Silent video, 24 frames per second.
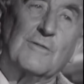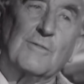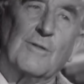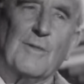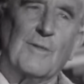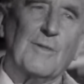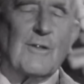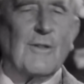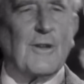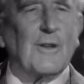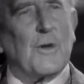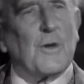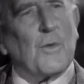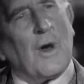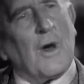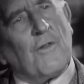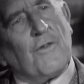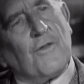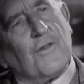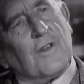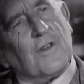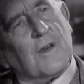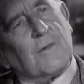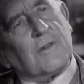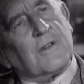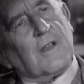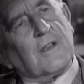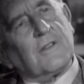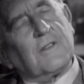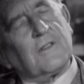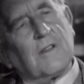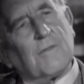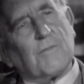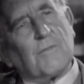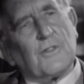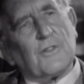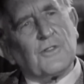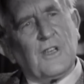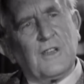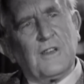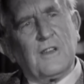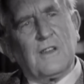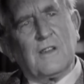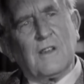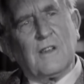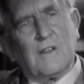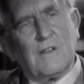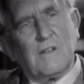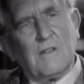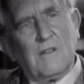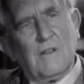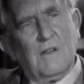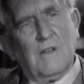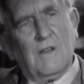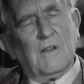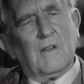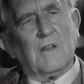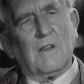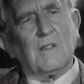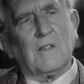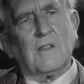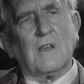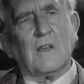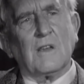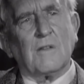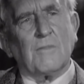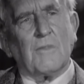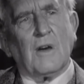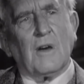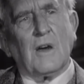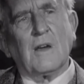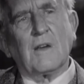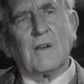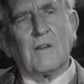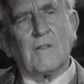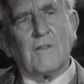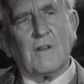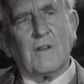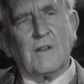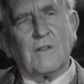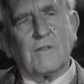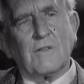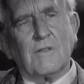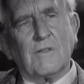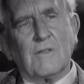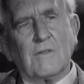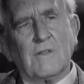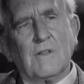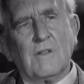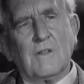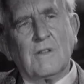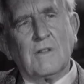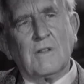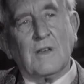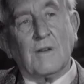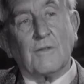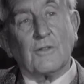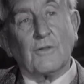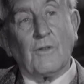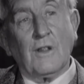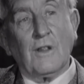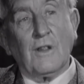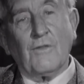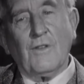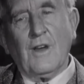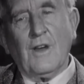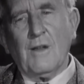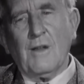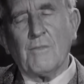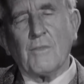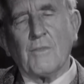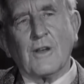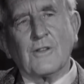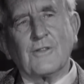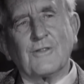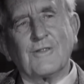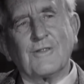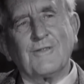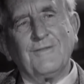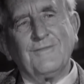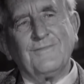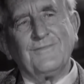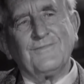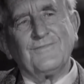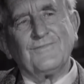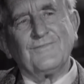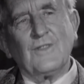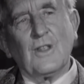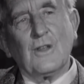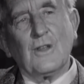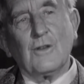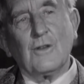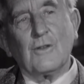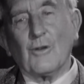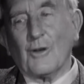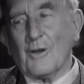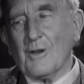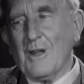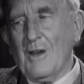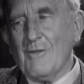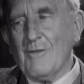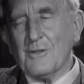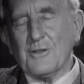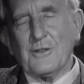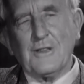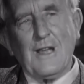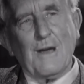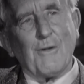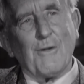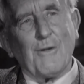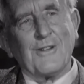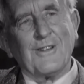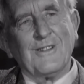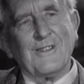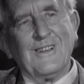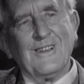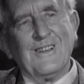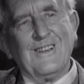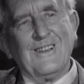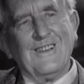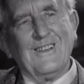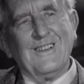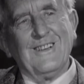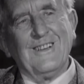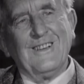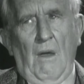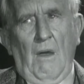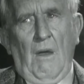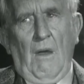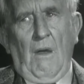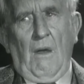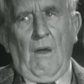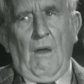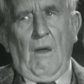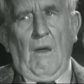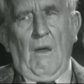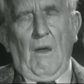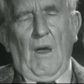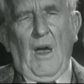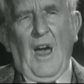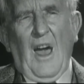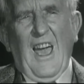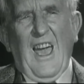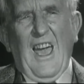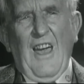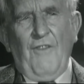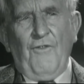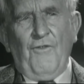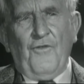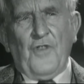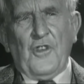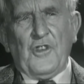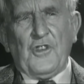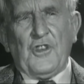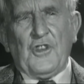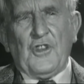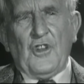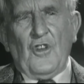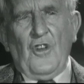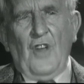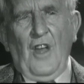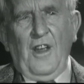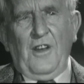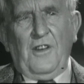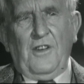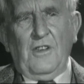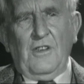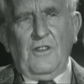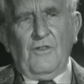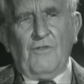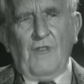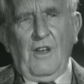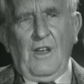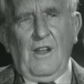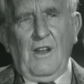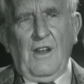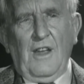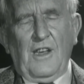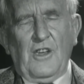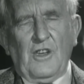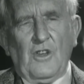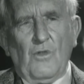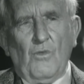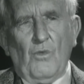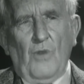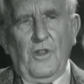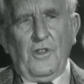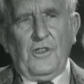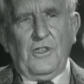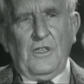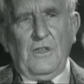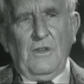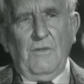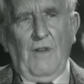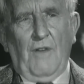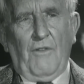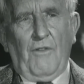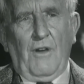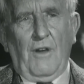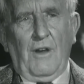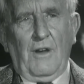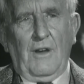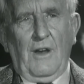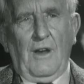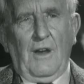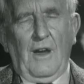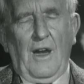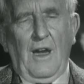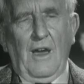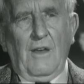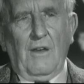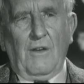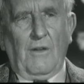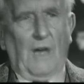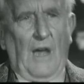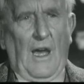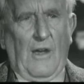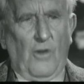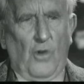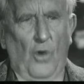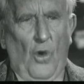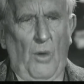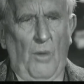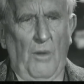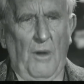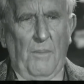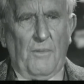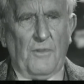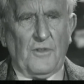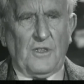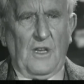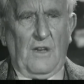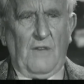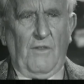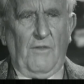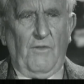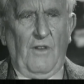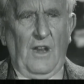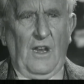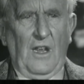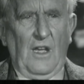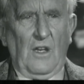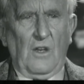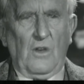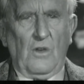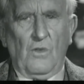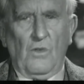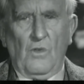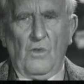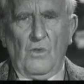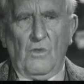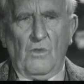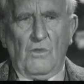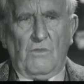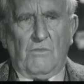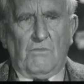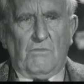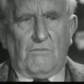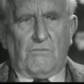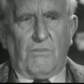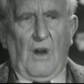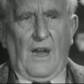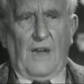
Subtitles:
Tolkien wasn't immune from the problems that all writers face. Even he had his share of rejections and frustrations with his work, and even he had